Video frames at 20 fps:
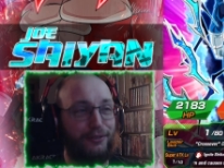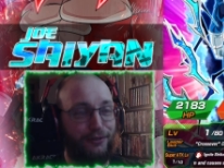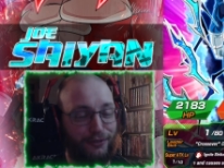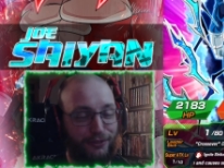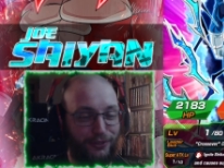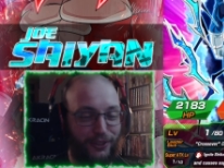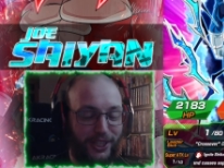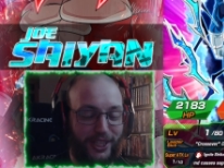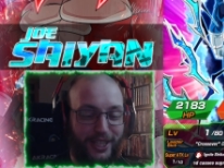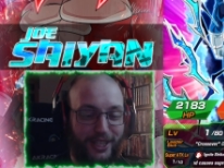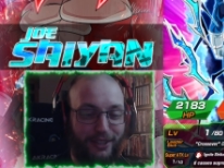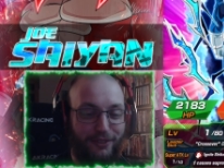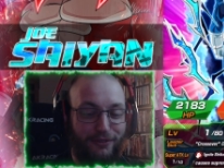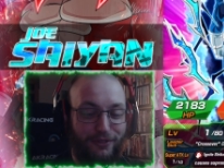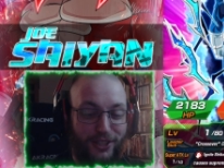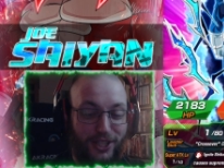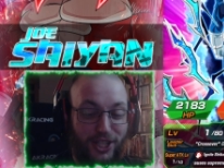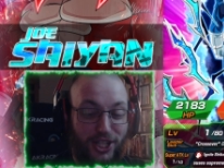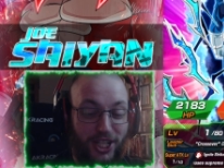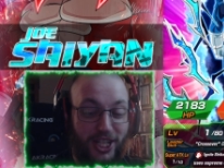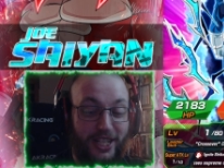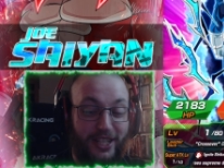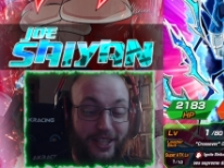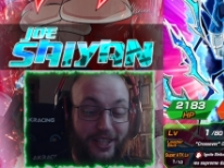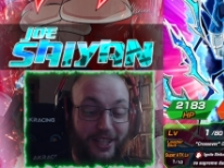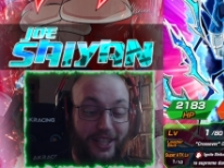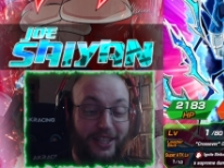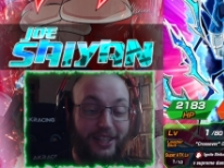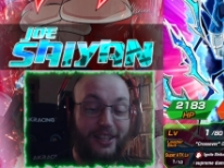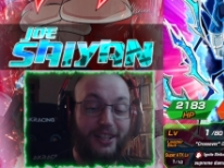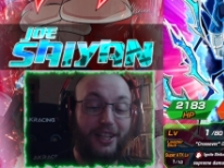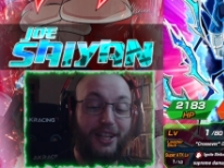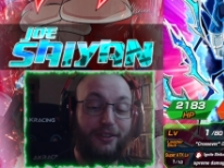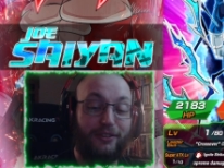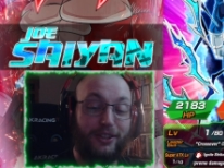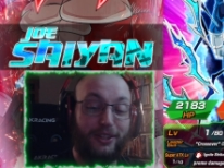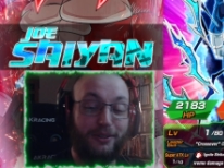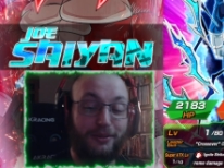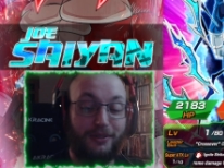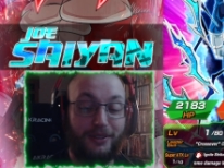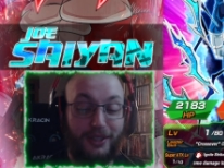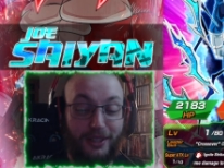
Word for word: freaking Vegeta. I love it.